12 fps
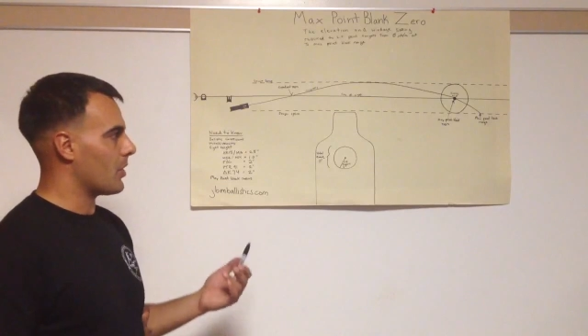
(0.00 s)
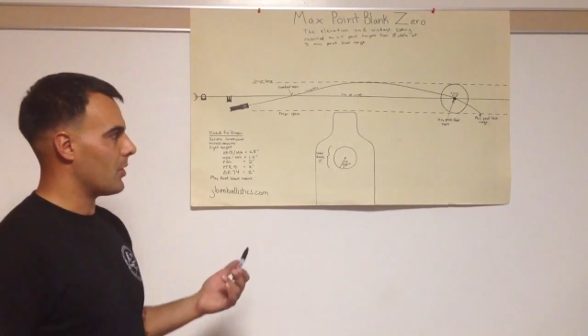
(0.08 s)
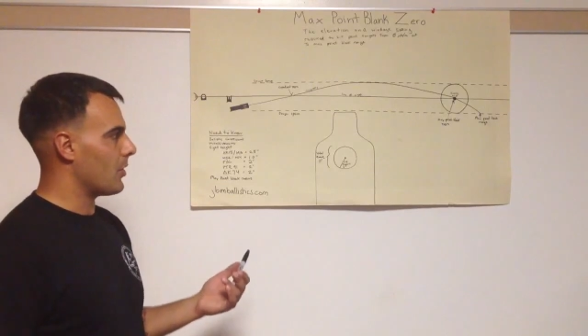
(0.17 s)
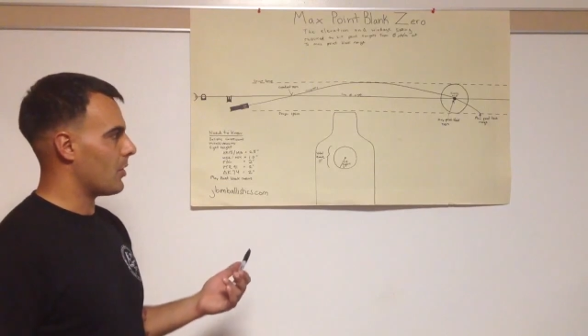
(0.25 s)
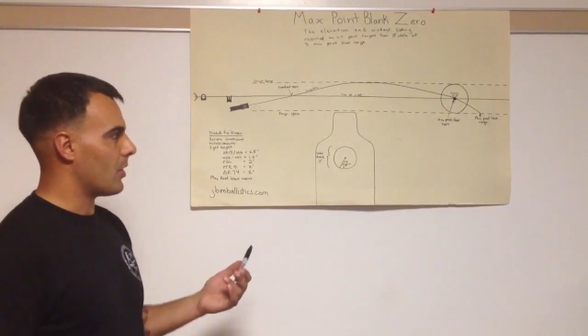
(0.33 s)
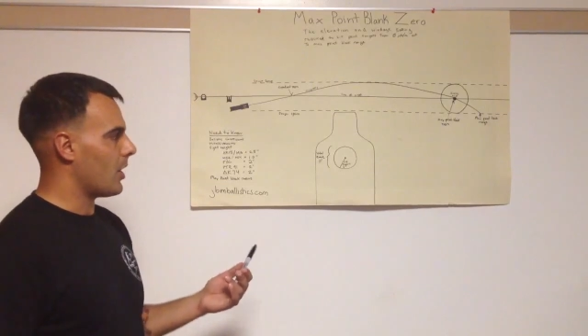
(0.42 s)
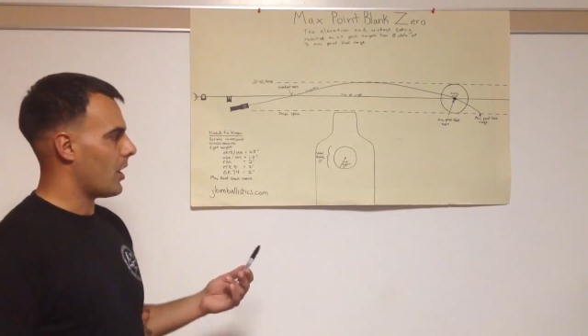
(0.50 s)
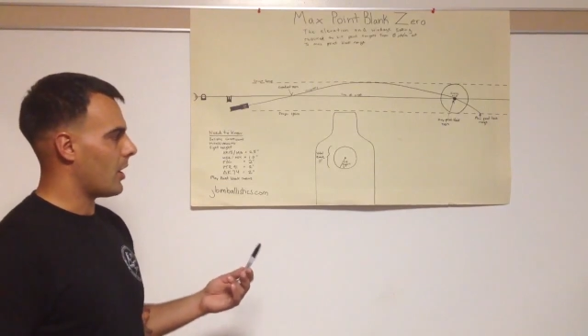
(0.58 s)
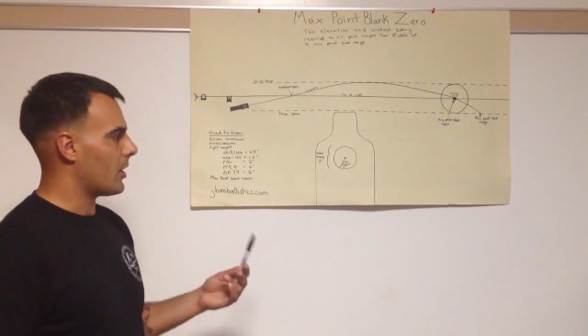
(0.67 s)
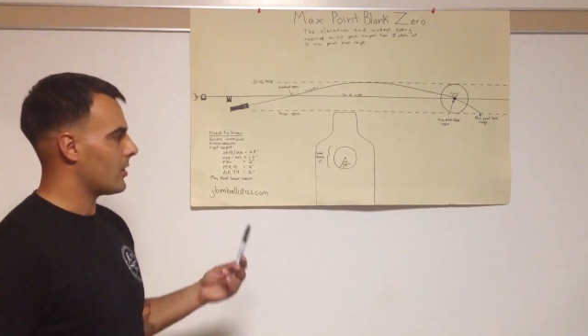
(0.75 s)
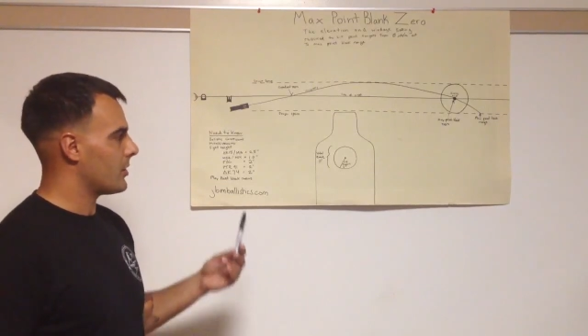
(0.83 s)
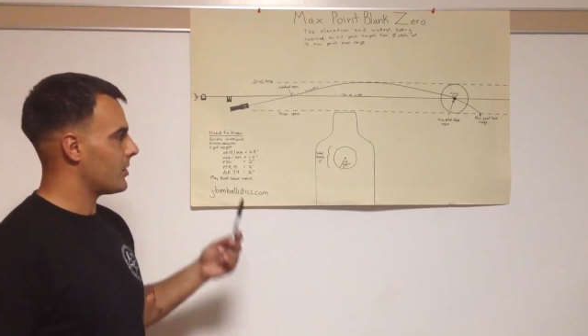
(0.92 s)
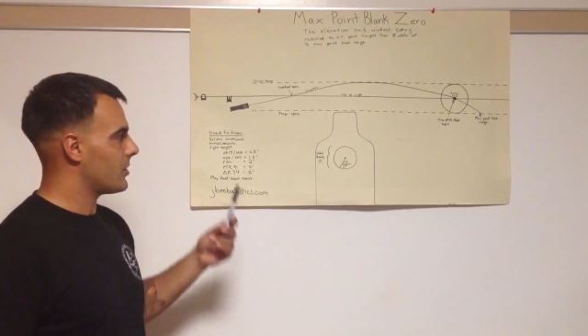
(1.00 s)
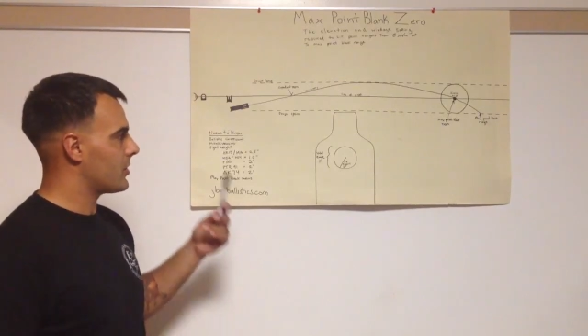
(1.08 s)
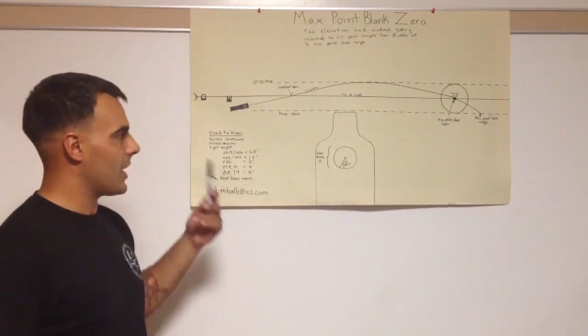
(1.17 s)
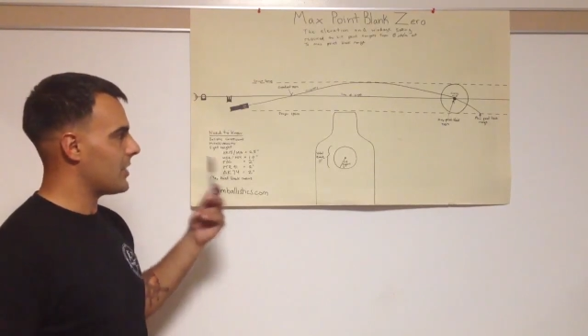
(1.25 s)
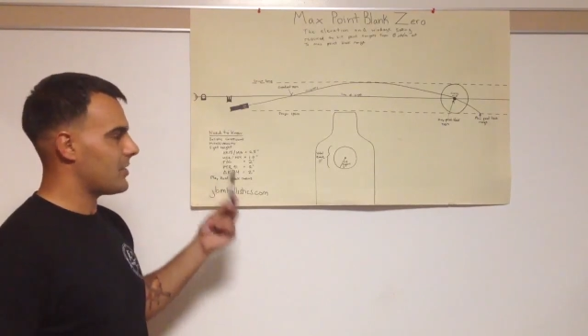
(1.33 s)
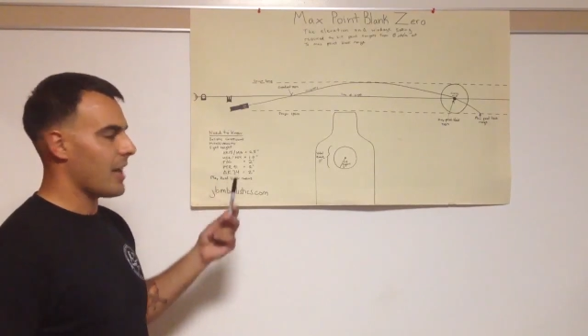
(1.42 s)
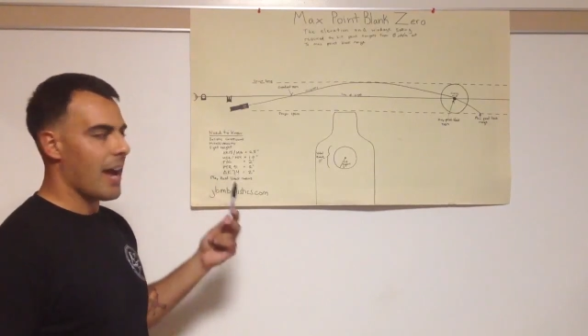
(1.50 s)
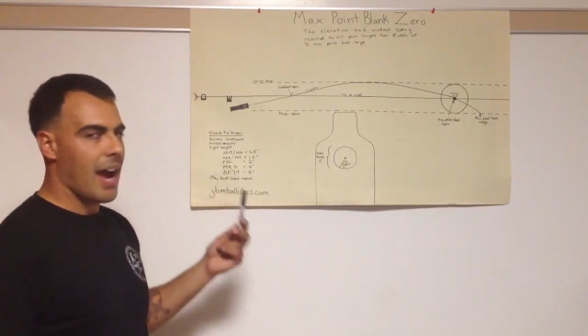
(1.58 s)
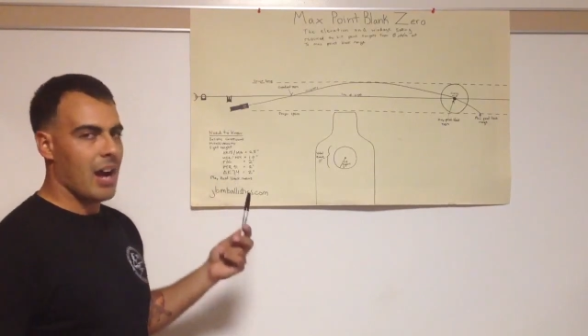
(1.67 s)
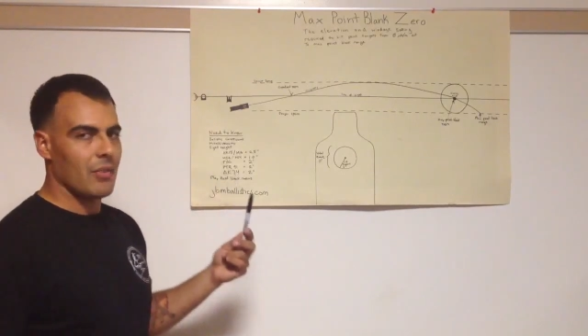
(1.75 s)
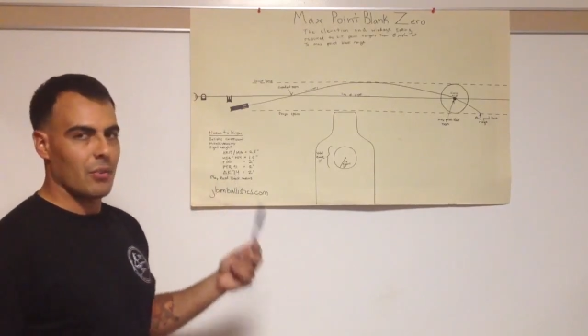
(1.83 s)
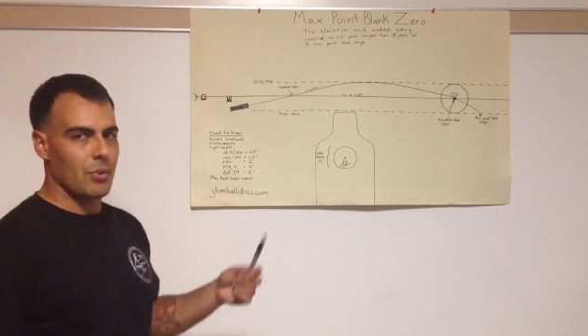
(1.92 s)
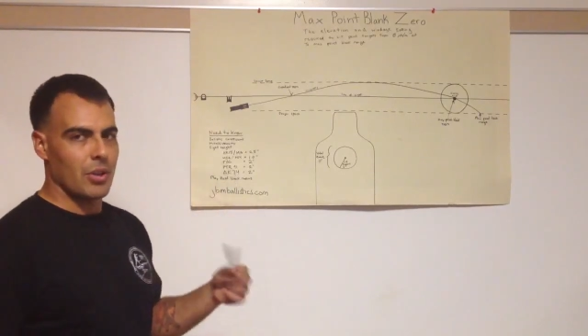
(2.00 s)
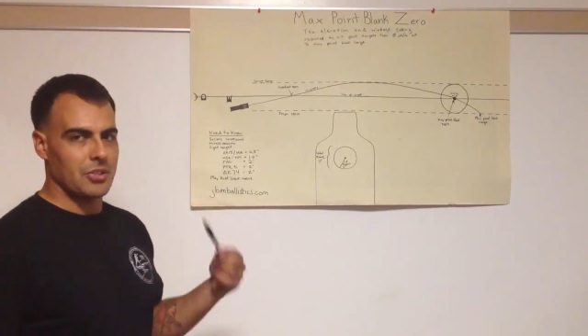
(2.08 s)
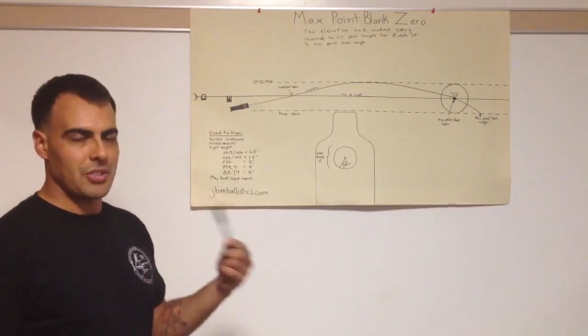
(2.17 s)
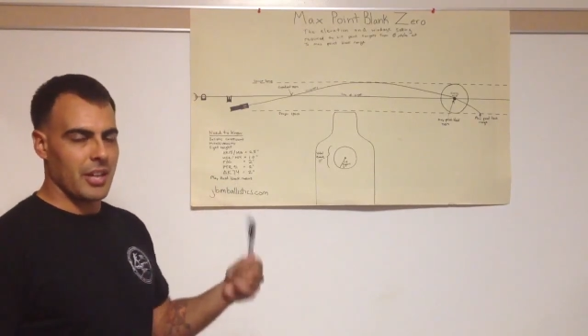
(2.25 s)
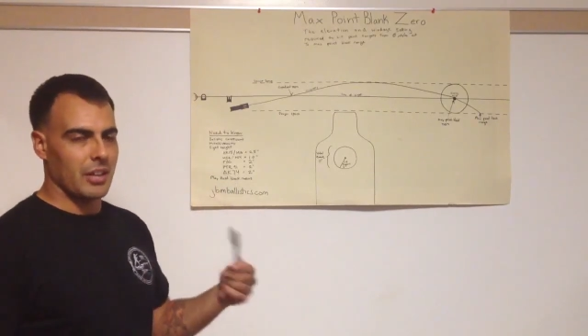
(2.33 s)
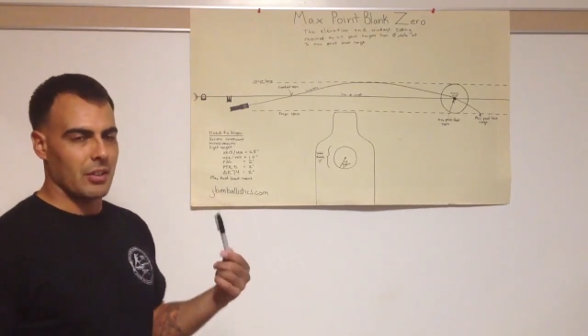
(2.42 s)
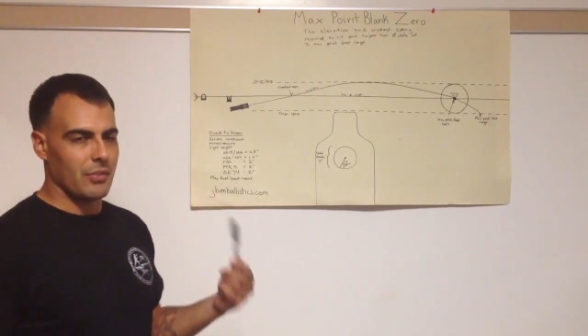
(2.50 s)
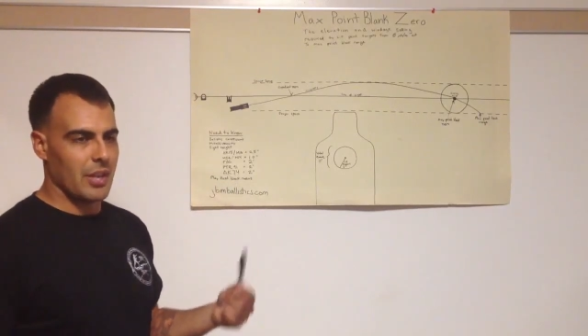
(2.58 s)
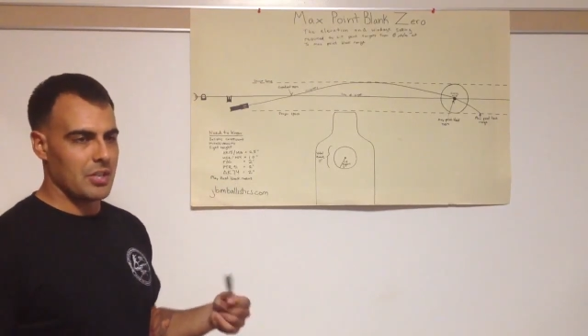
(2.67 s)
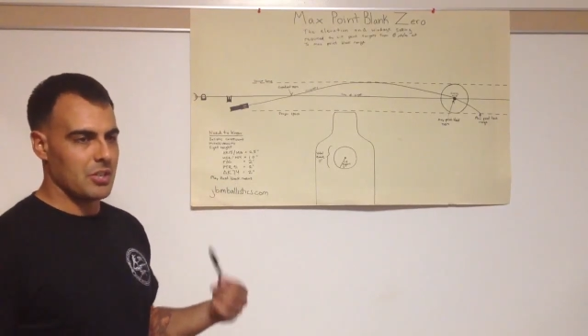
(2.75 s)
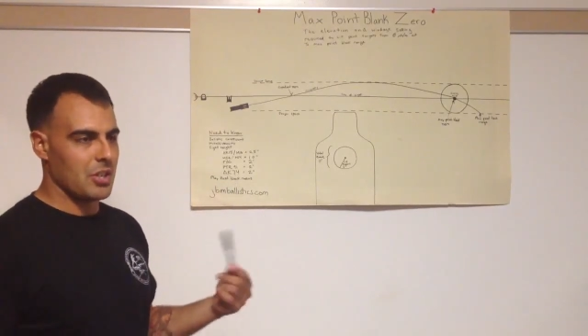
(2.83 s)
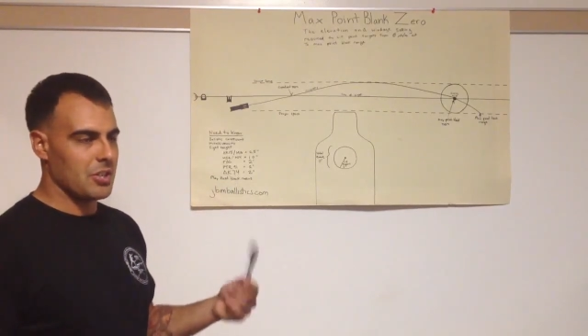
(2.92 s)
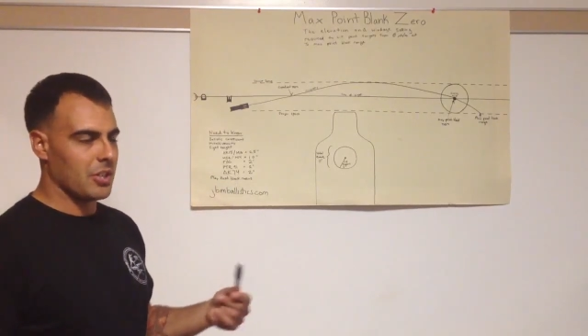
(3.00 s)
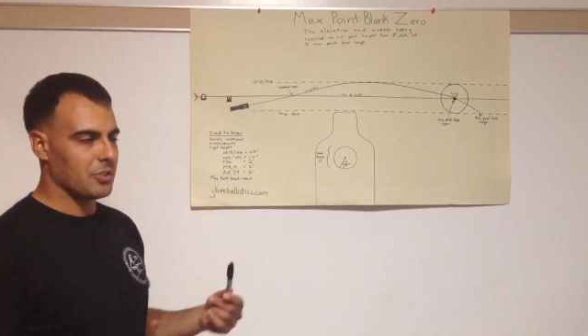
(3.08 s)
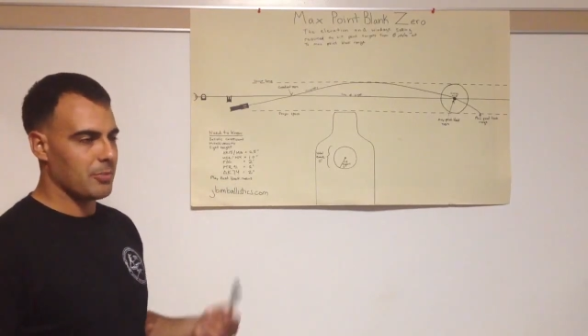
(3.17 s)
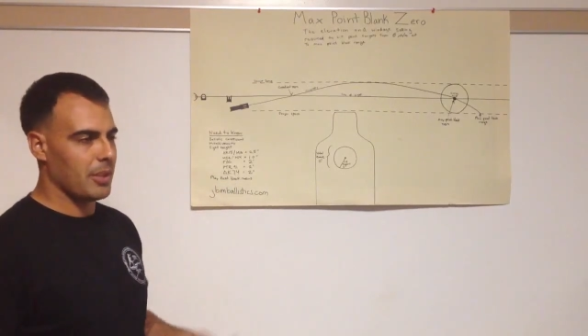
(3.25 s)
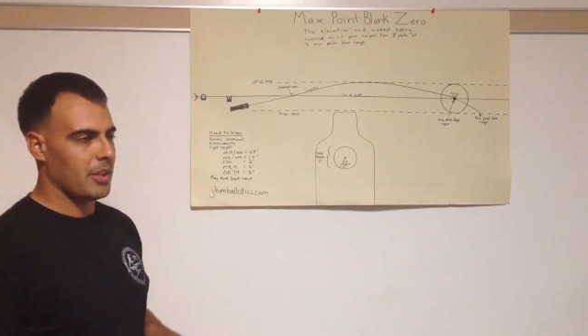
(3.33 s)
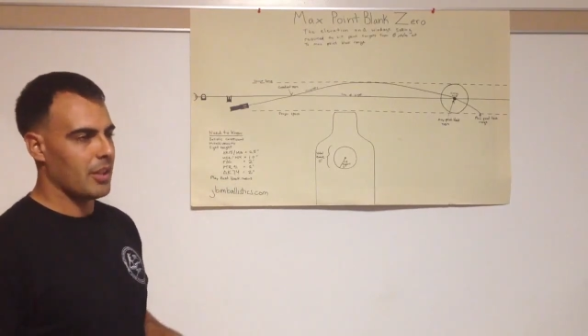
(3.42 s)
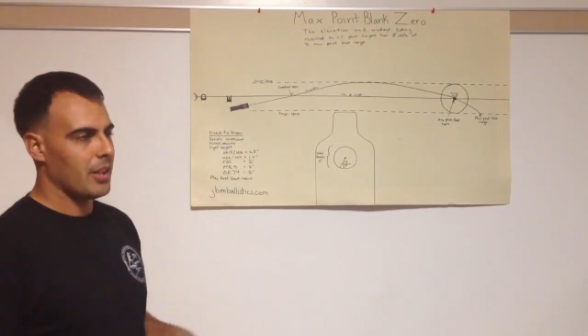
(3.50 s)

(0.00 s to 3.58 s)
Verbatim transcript: your uh, sights that have a rear sight elevation adjustment.